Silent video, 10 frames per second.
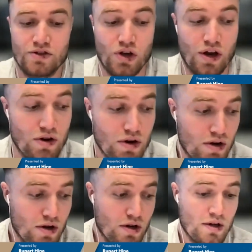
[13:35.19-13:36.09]
So
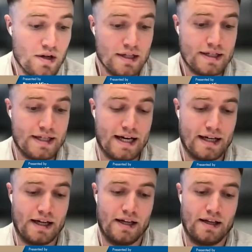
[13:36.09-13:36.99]

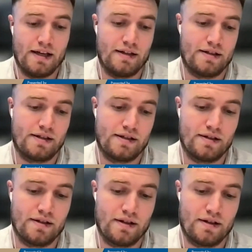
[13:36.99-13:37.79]
yeah, it's